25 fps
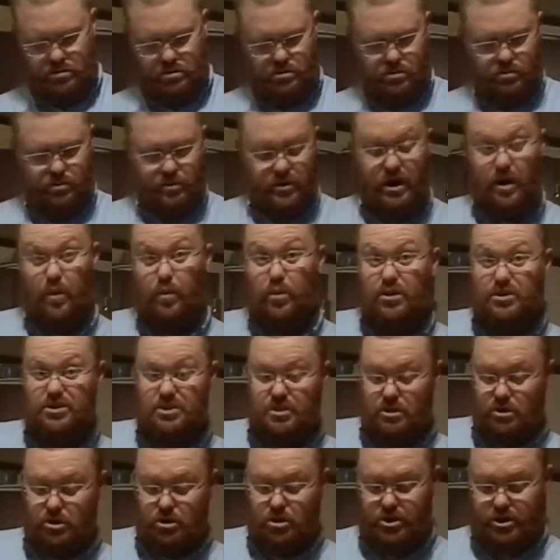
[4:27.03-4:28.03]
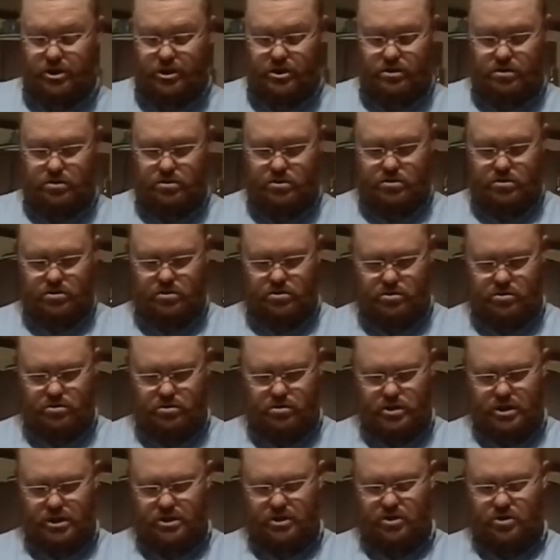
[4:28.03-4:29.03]
when I wasn't looking
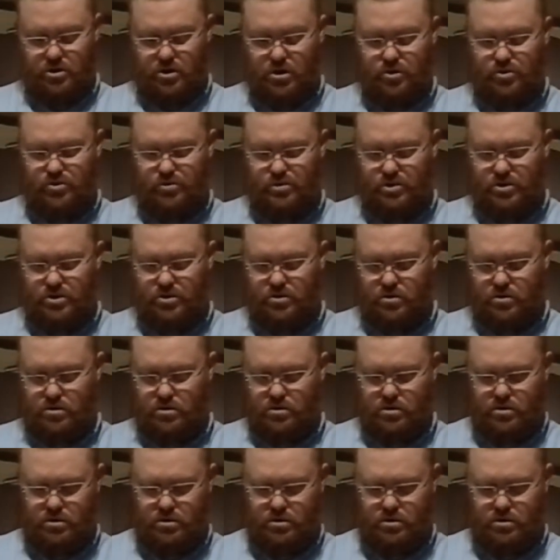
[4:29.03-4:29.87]
at the grocery store.